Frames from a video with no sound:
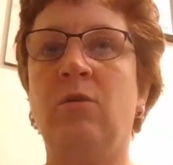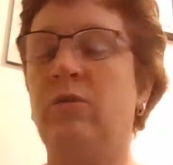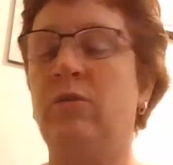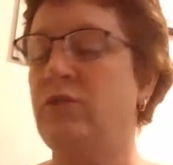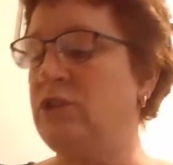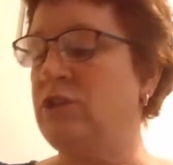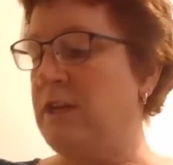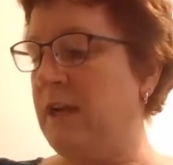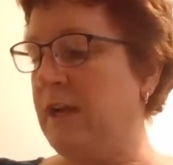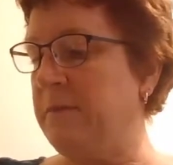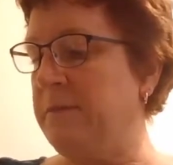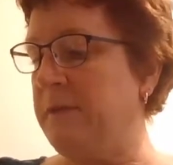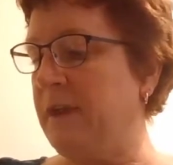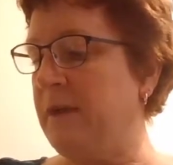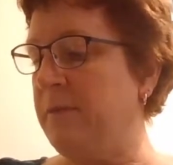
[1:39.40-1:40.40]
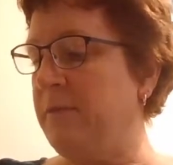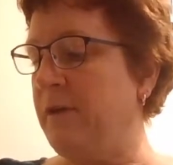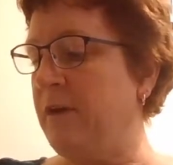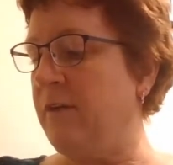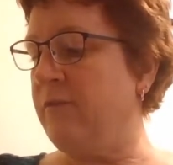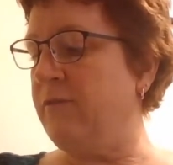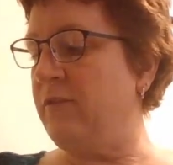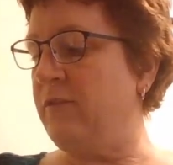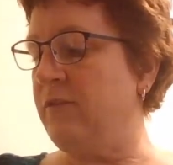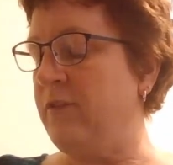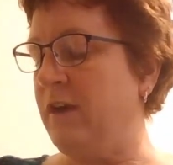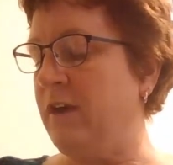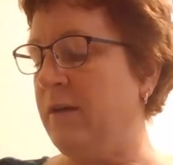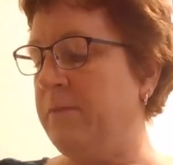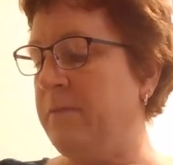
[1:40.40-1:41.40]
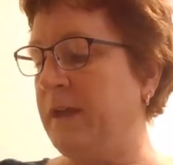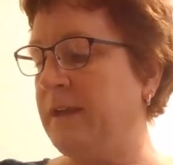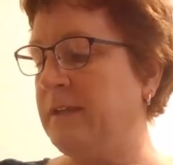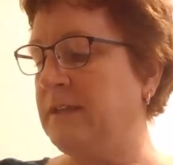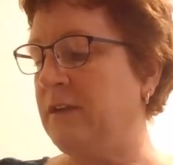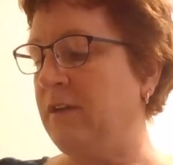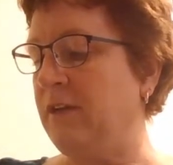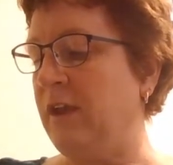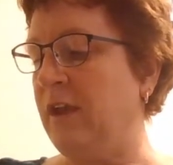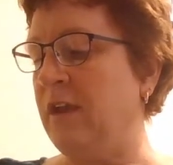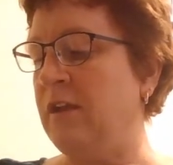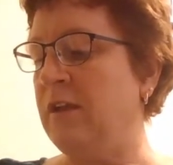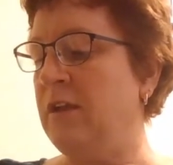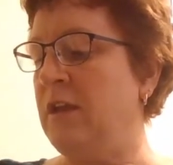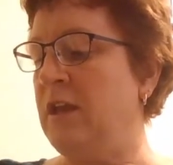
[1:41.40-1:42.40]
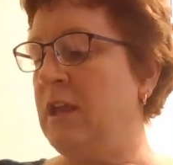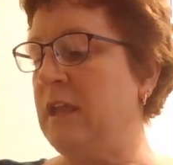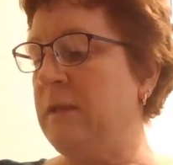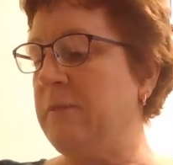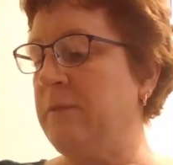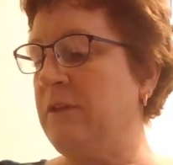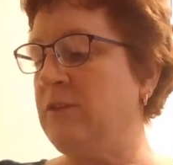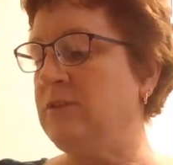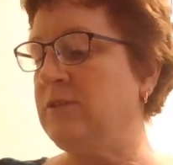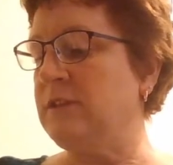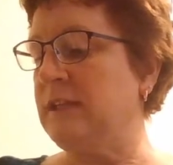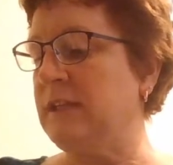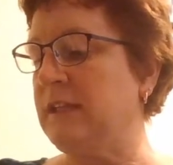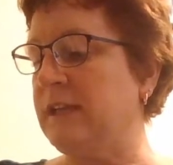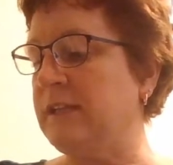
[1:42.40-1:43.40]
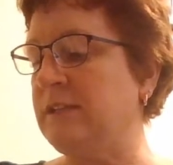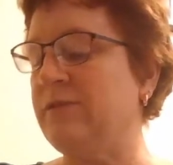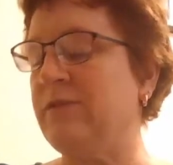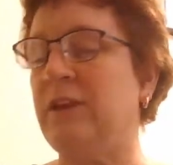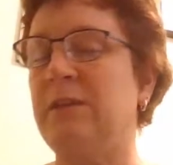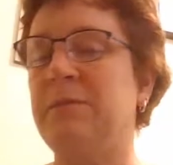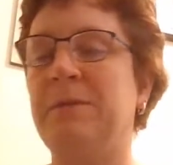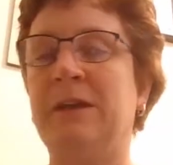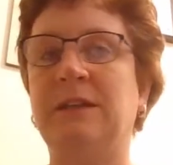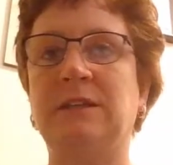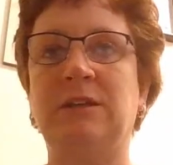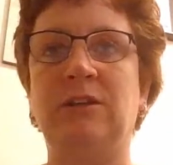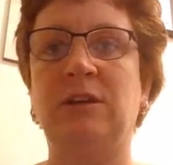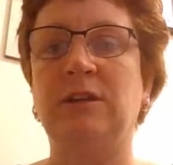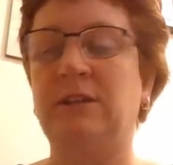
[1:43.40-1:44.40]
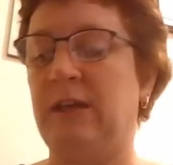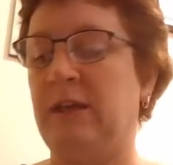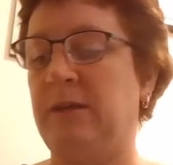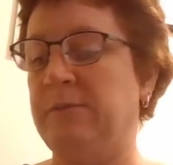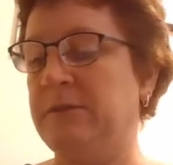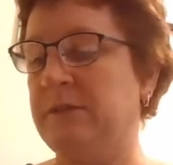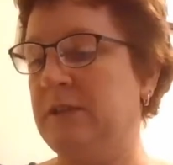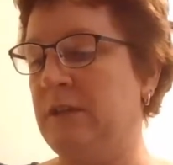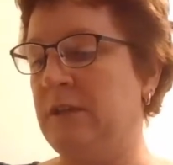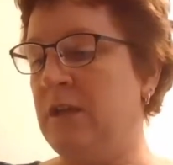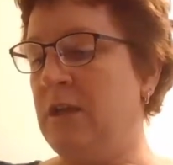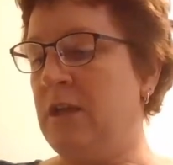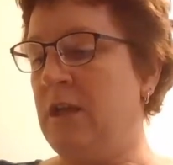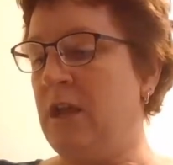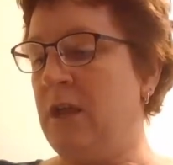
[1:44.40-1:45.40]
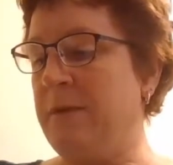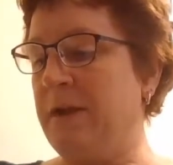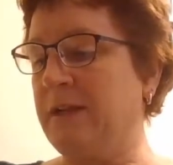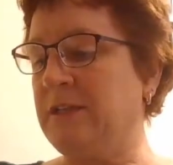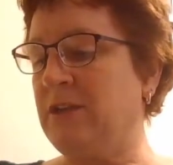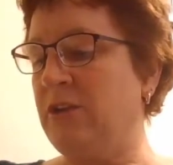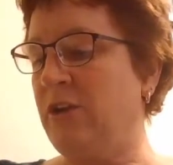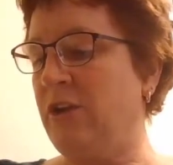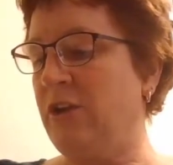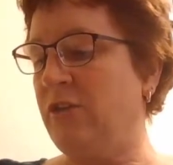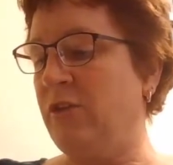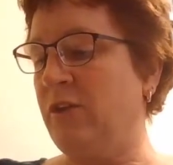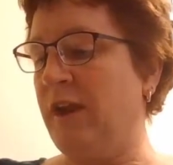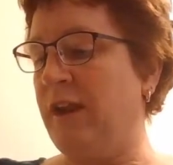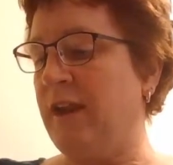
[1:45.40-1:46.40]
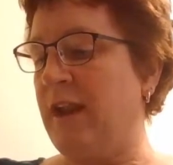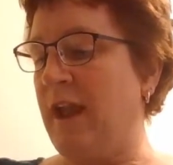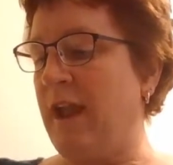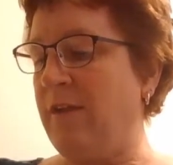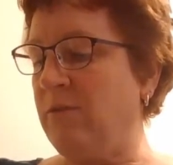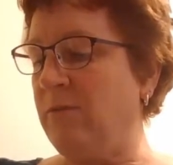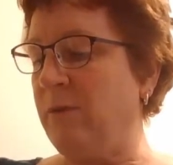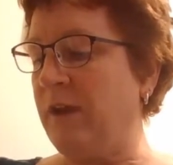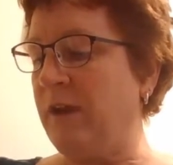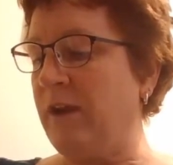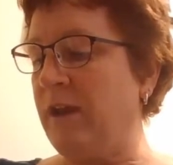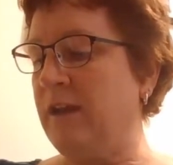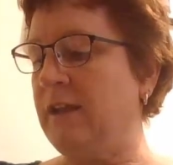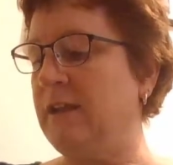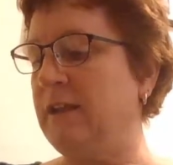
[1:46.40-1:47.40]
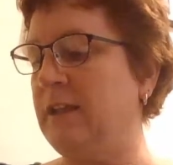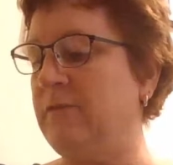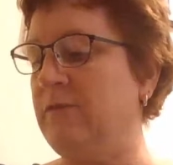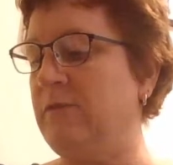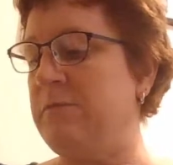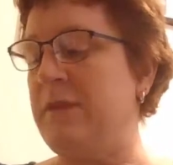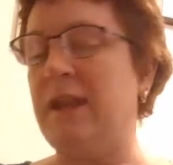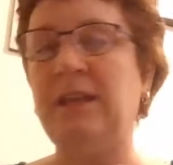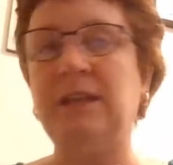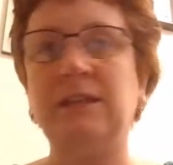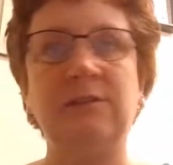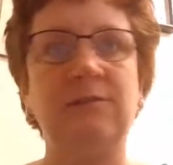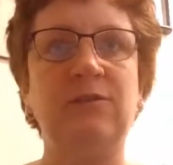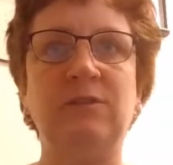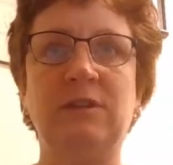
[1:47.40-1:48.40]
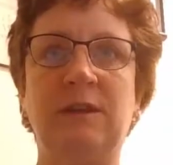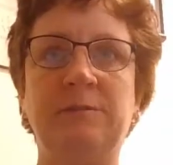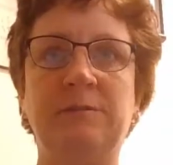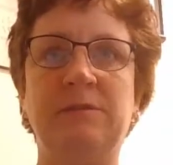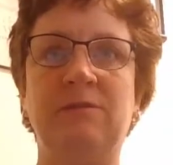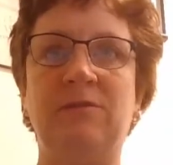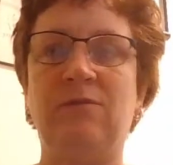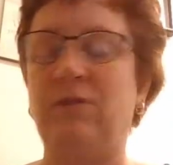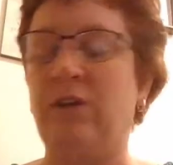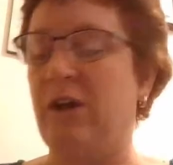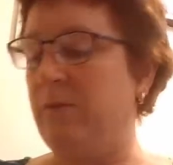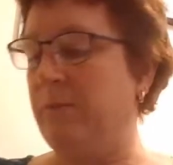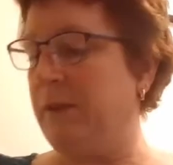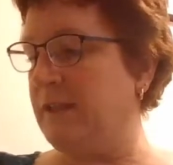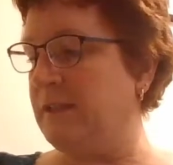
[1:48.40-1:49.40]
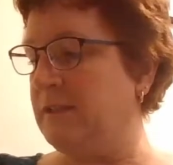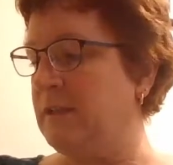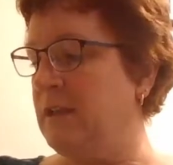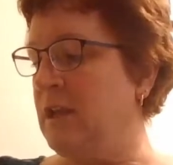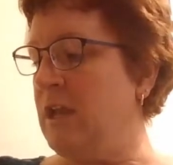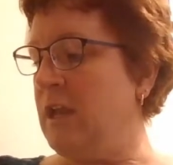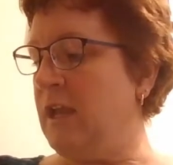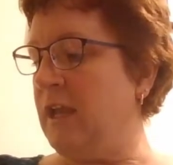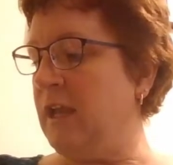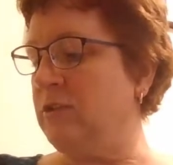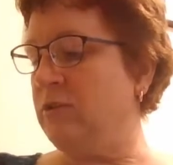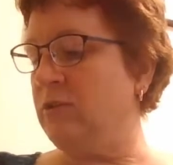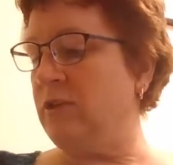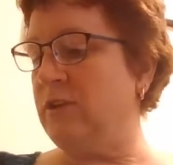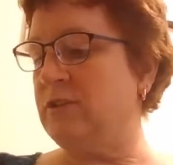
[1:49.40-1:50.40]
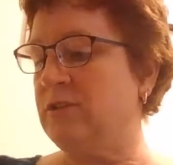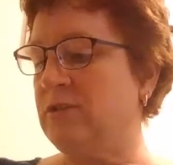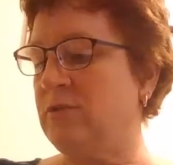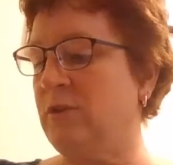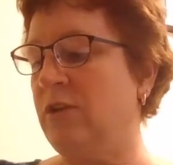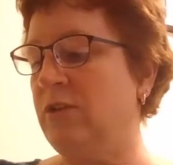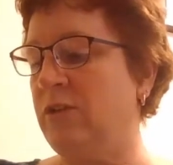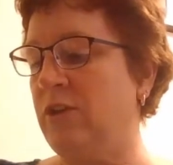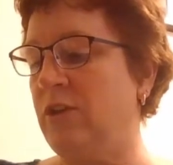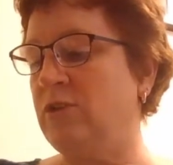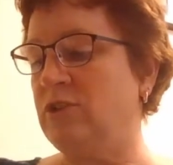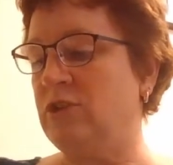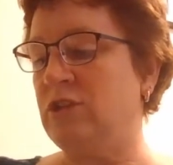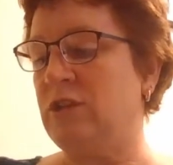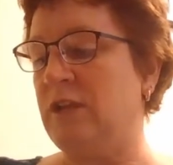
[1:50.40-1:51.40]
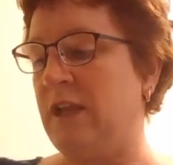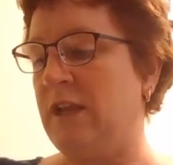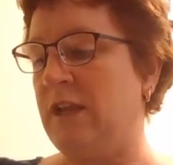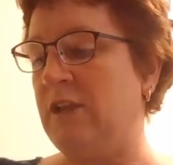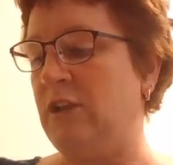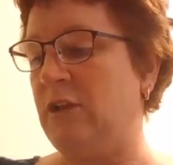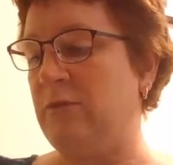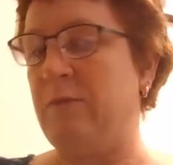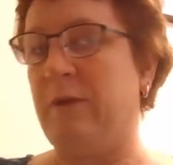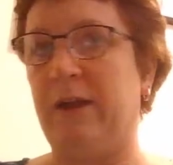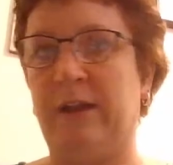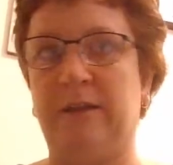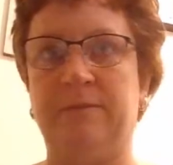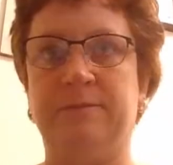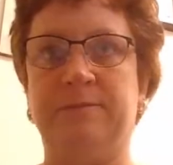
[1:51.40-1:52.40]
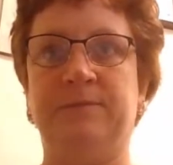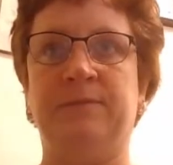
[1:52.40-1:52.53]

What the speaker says: or the genetic makeup of the bacteria can be used to classify the bacteria types. Bacteria are located everywhere and can live in many different types of environments, including the soil, the ocean, and the human body.